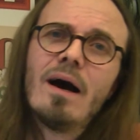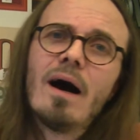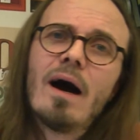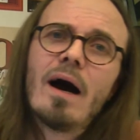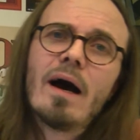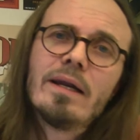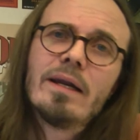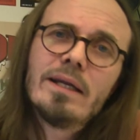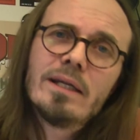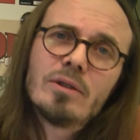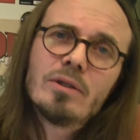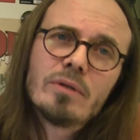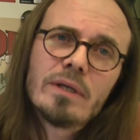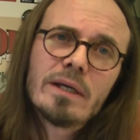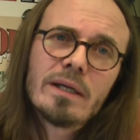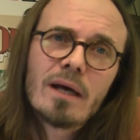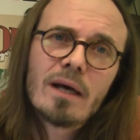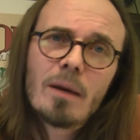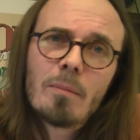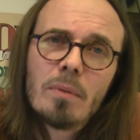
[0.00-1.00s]
I need to
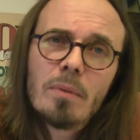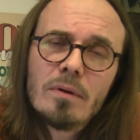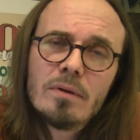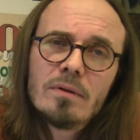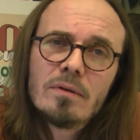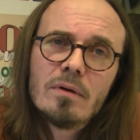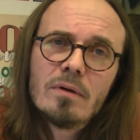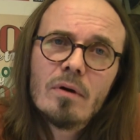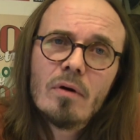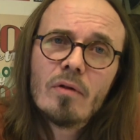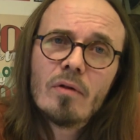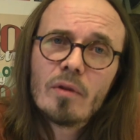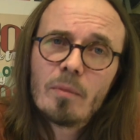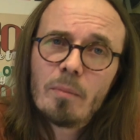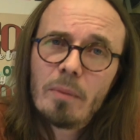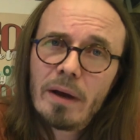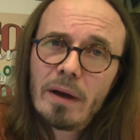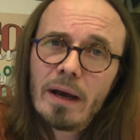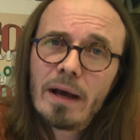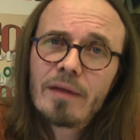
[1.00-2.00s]
get up on the
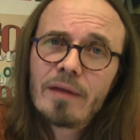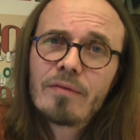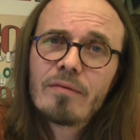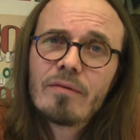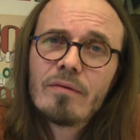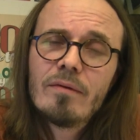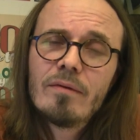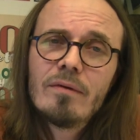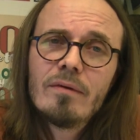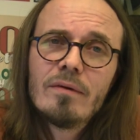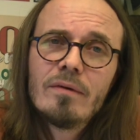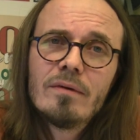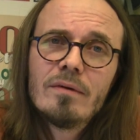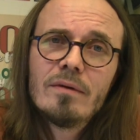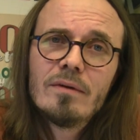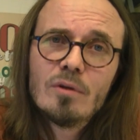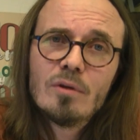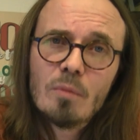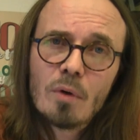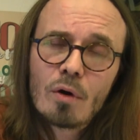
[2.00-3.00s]
path
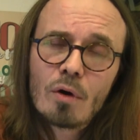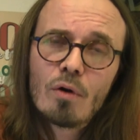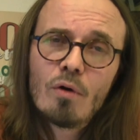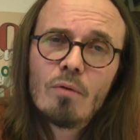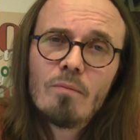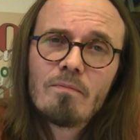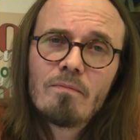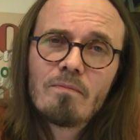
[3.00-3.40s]
tomorrow.